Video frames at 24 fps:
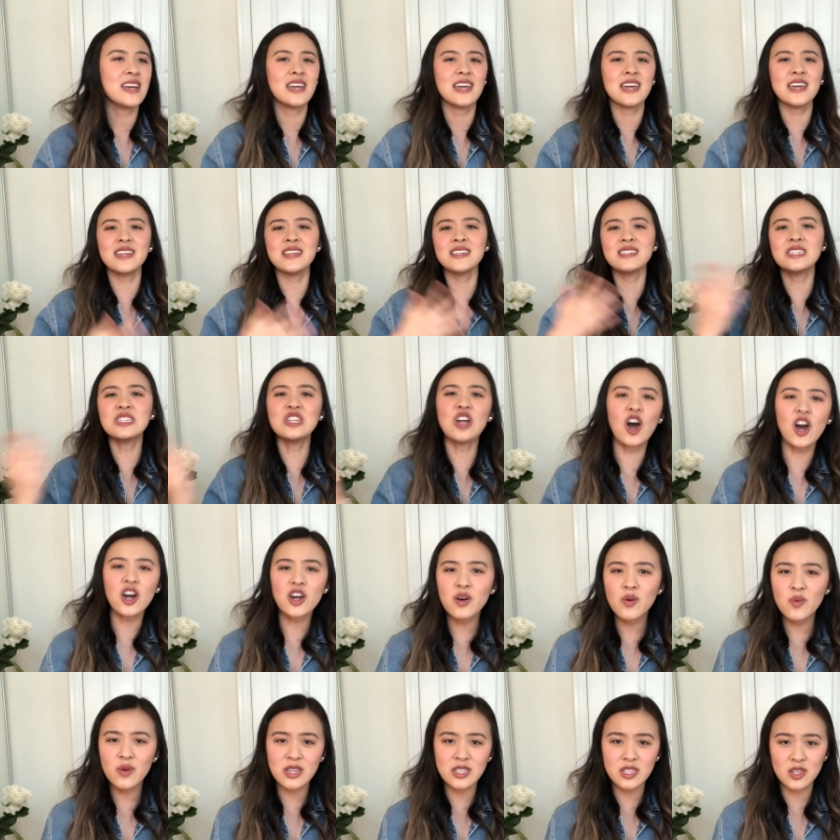it is not
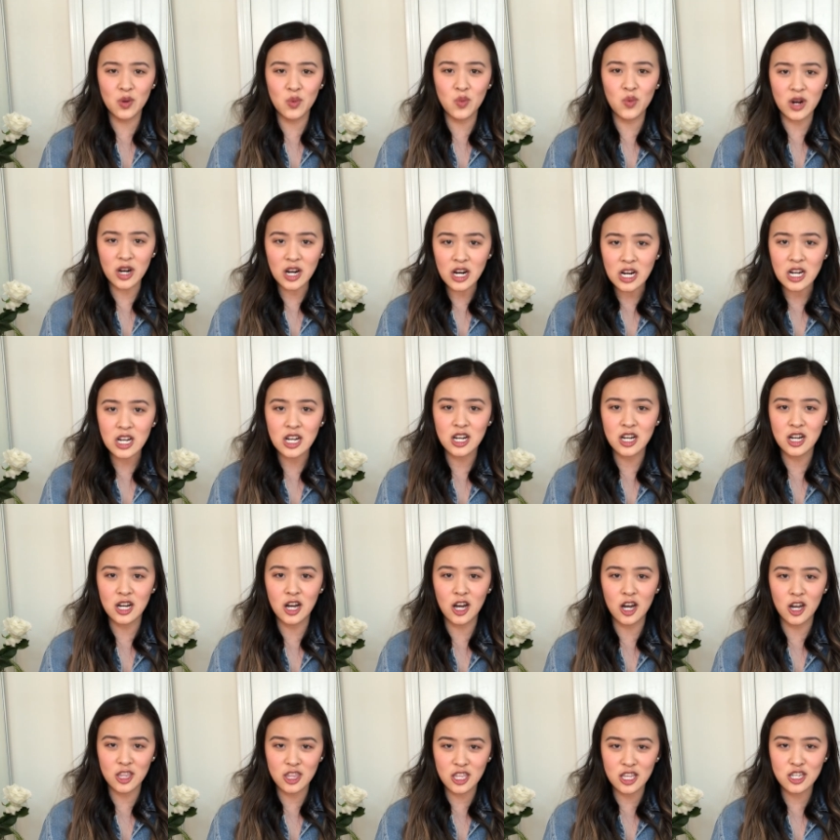going to work
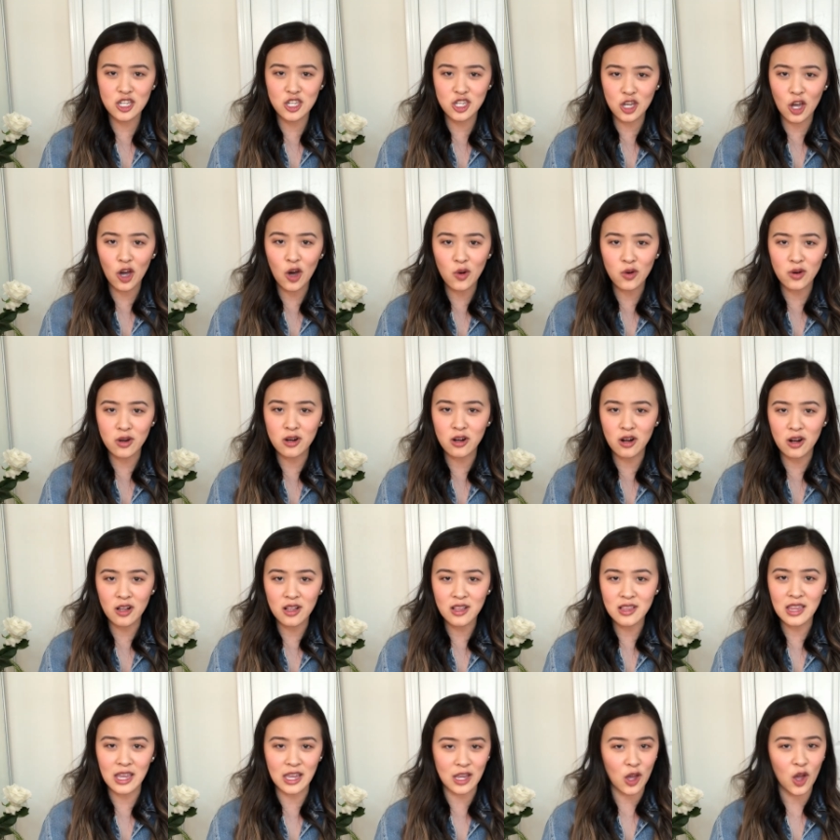on this show, girl.
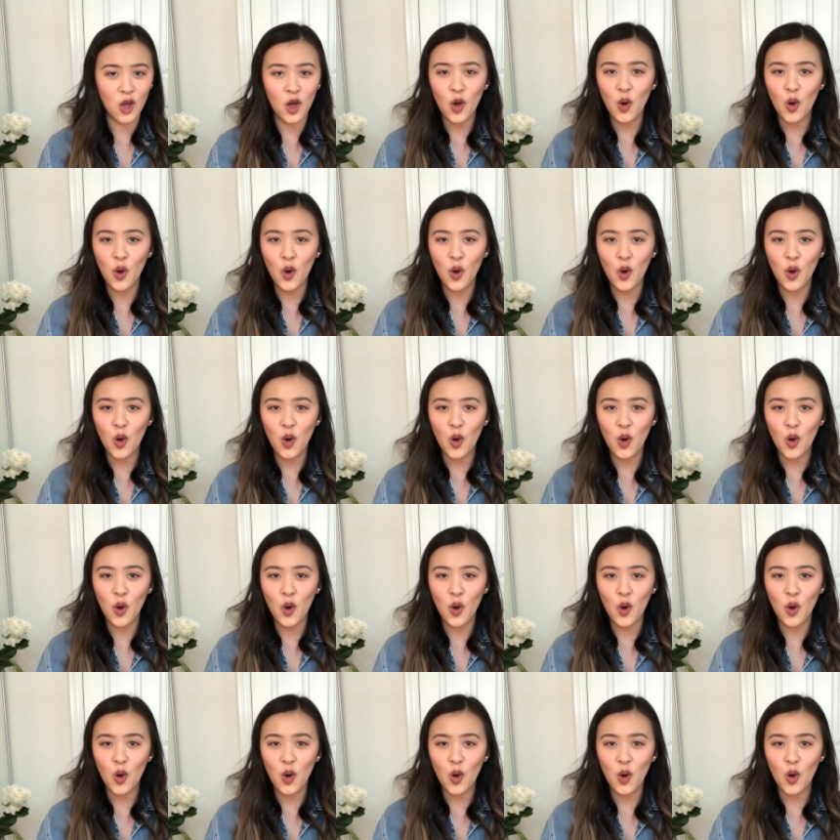Like,